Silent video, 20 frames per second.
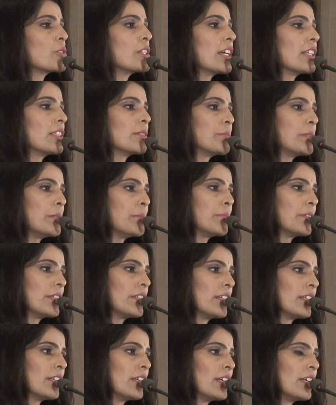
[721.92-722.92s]
the other people.
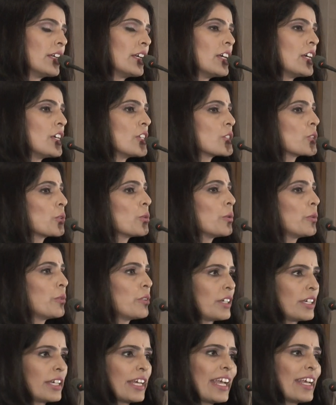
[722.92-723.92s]
So
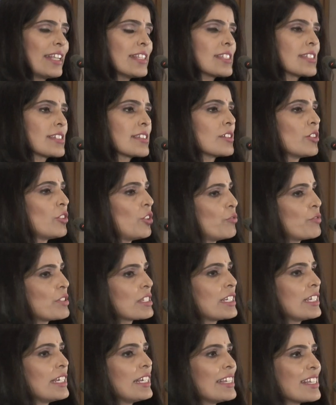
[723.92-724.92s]
hence,
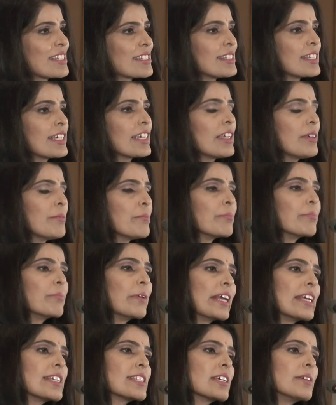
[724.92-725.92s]
obviously listening
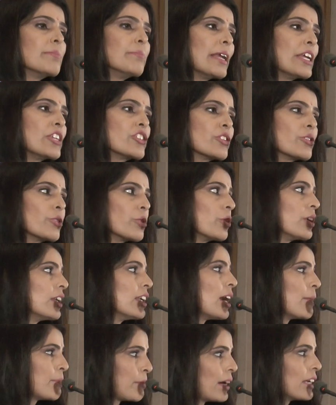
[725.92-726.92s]
plays a major role
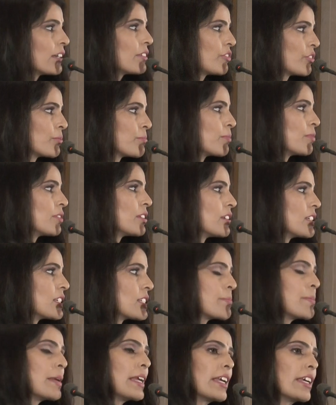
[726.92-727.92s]
apart from
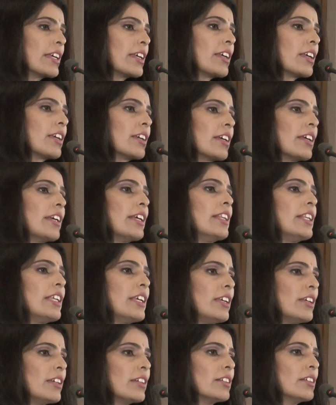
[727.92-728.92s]
speaking in
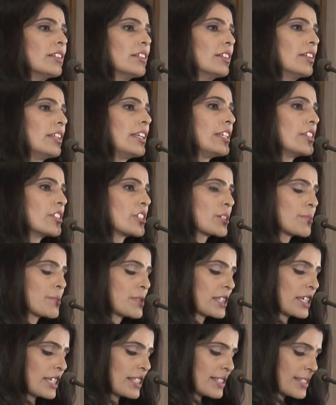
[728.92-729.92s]
the leadership
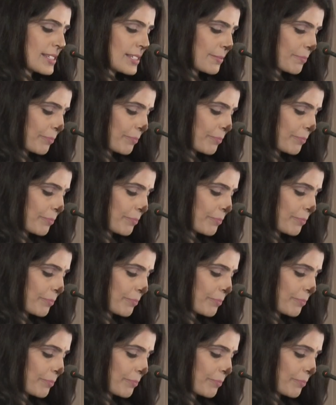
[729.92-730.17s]
skills.